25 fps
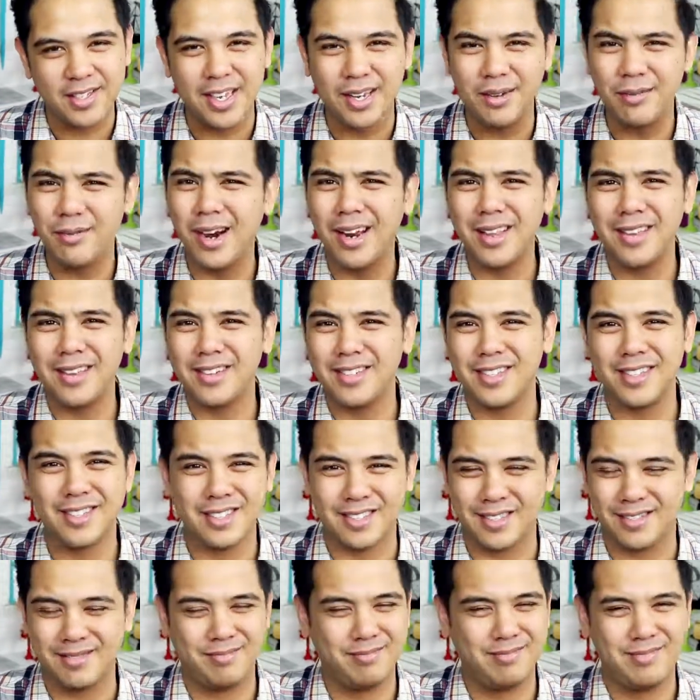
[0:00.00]
I'd rather just
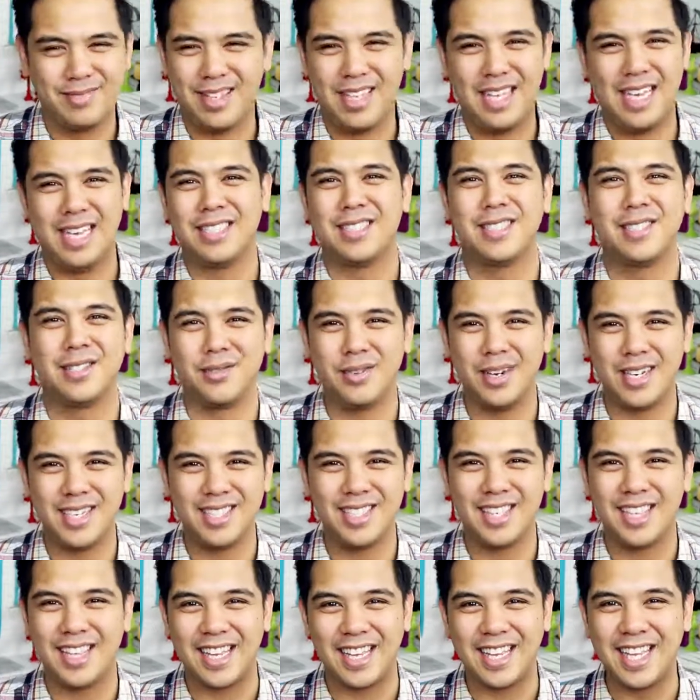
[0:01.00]
get straight
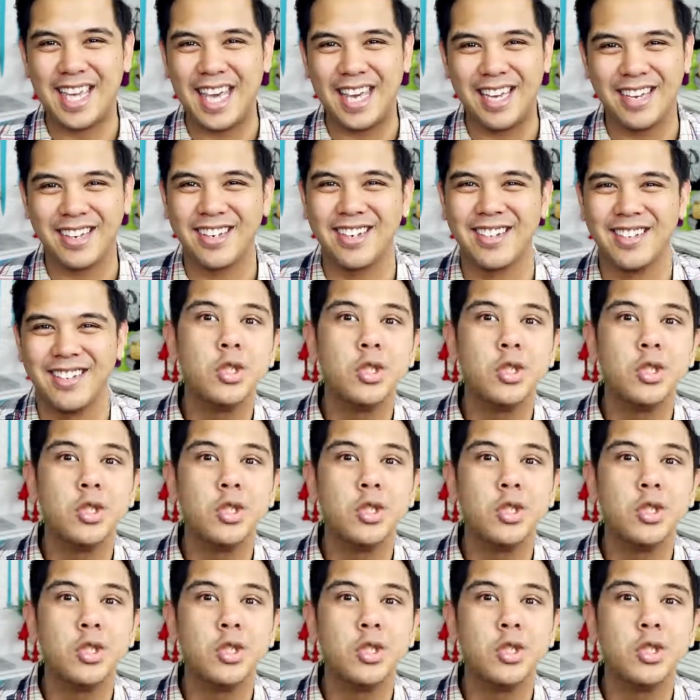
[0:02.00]
to the cake.